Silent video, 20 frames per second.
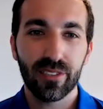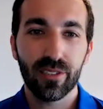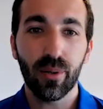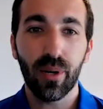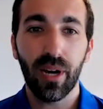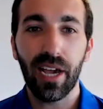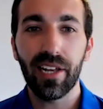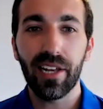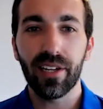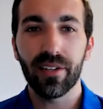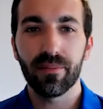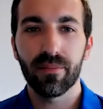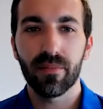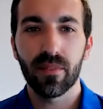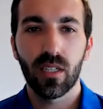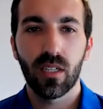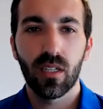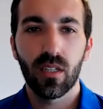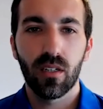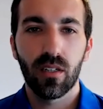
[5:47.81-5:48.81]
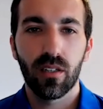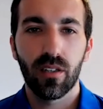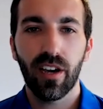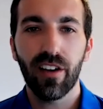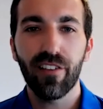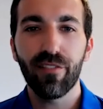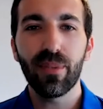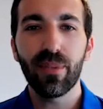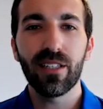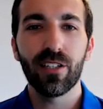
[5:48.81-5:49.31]
So Hayden, you
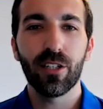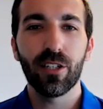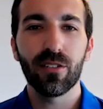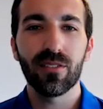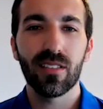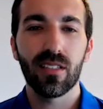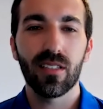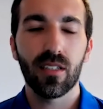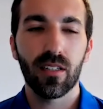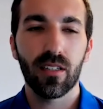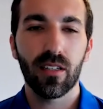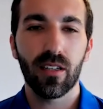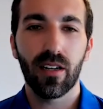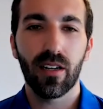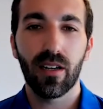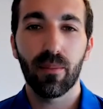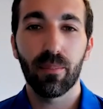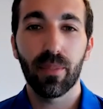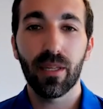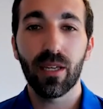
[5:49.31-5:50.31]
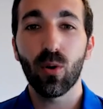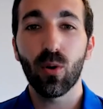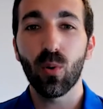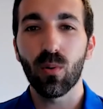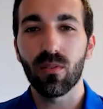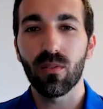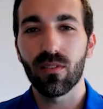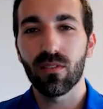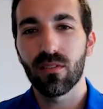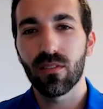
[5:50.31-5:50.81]
have been using
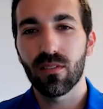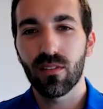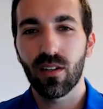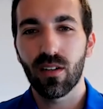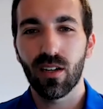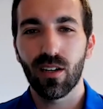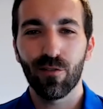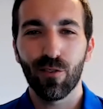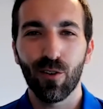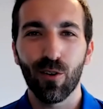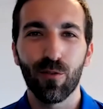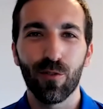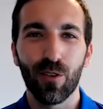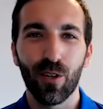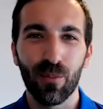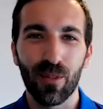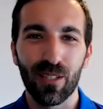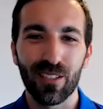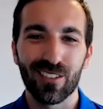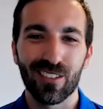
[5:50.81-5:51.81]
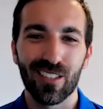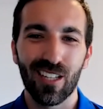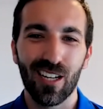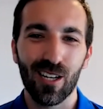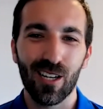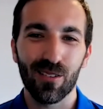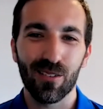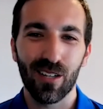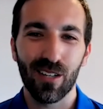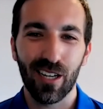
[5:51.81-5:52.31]
BQool for a few months
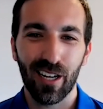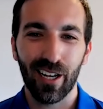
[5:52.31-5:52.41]
now.